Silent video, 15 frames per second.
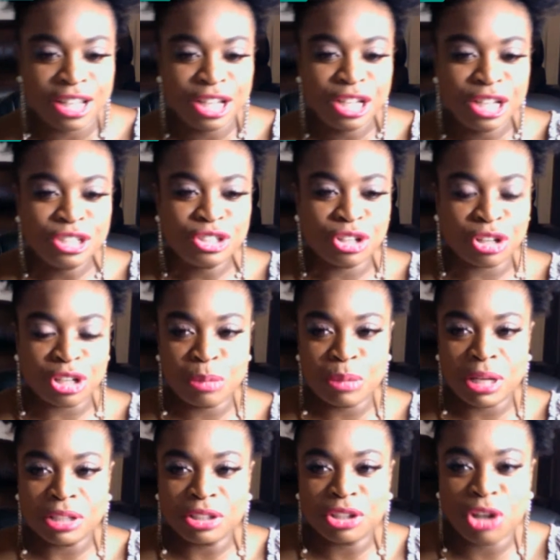talking
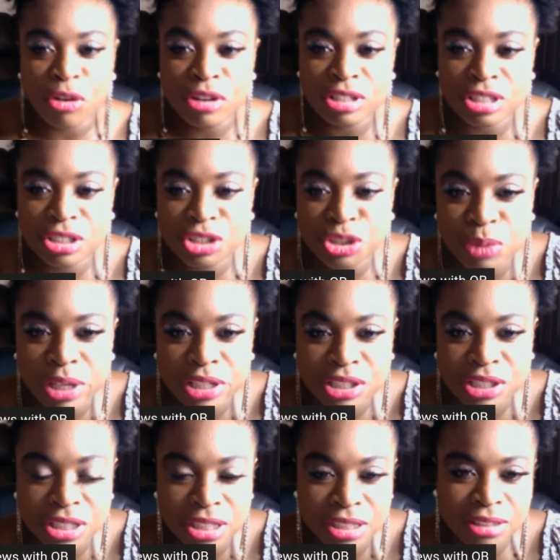about the current
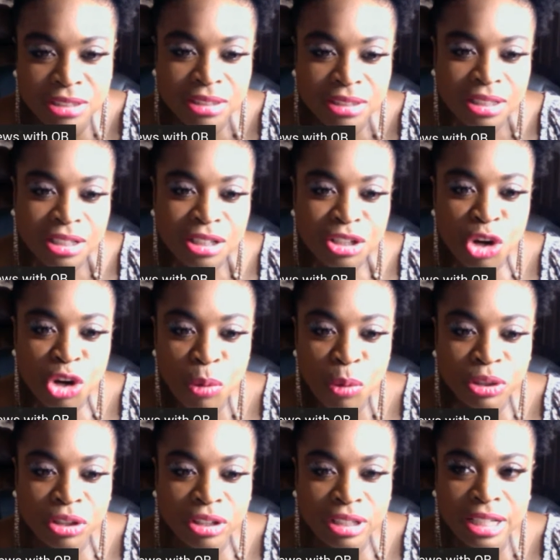situation going
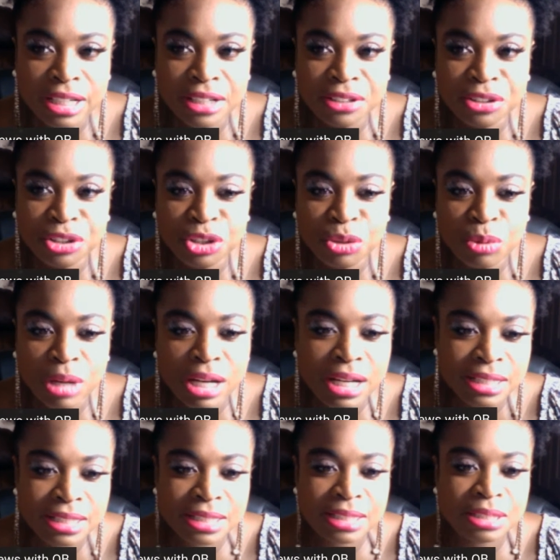on here in the
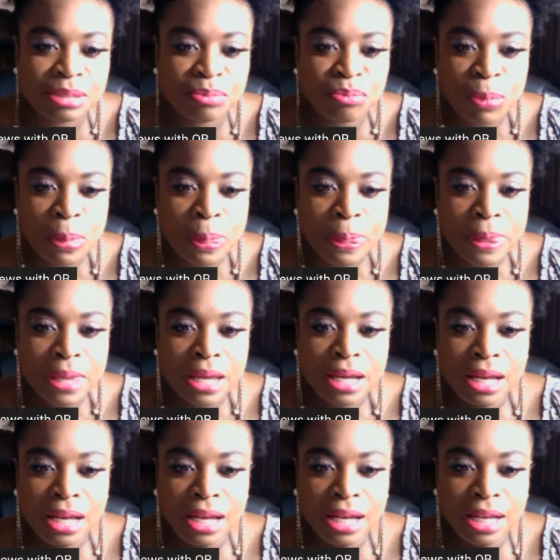U.S.
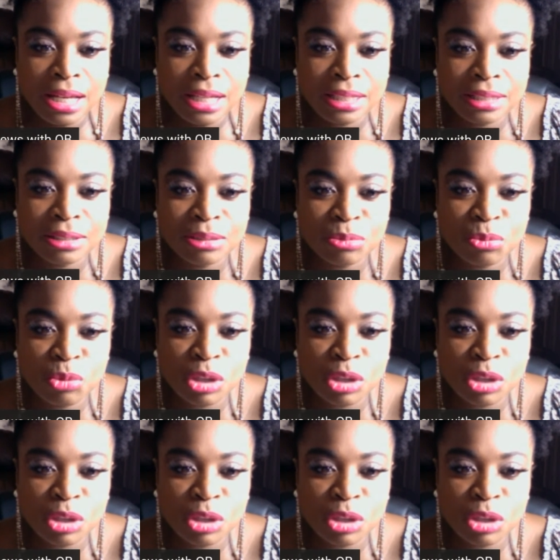and what the